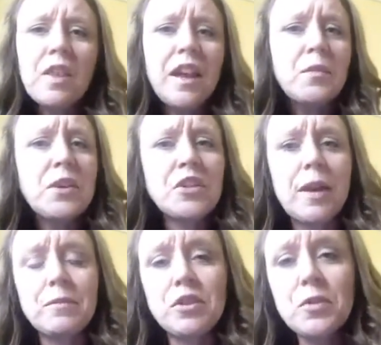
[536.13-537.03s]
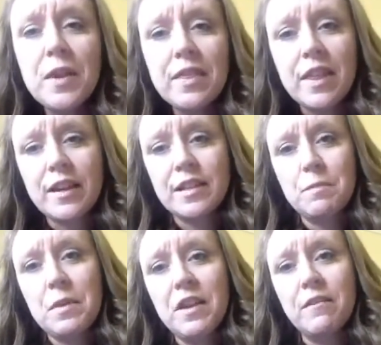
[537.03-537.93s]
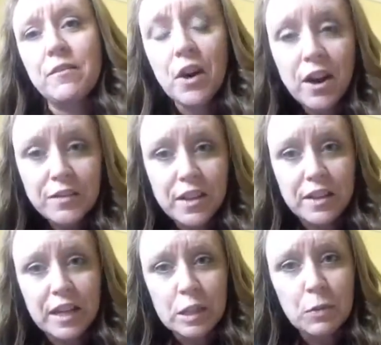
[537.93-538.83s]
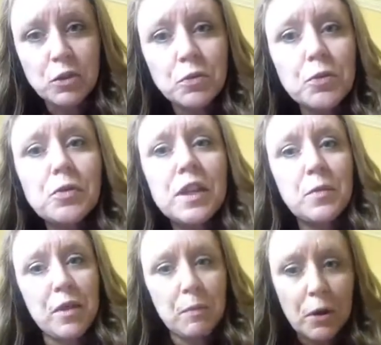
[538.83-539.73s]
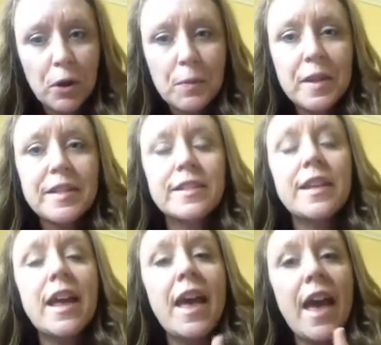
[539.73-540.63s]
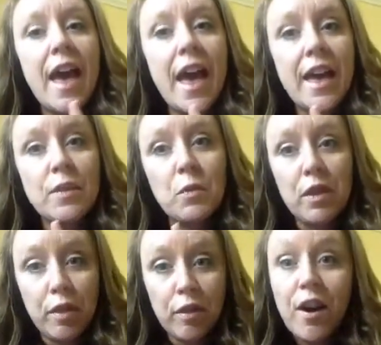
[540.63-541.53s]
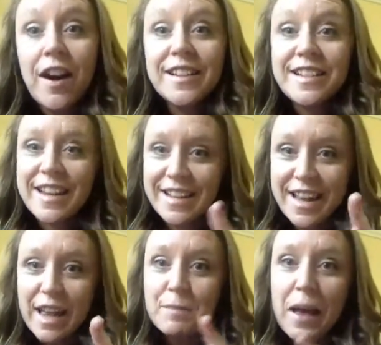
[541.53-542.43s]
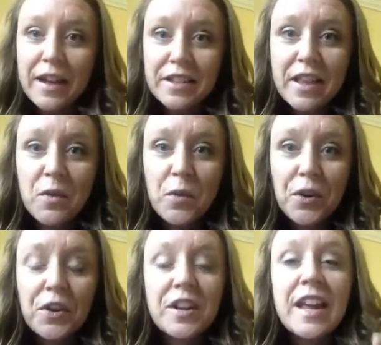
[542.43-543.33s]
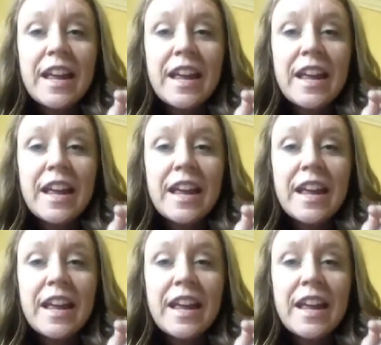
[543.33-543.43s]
in which I'm doing things and being involved in things, but truly with purpose and with thought. And again, back to that word,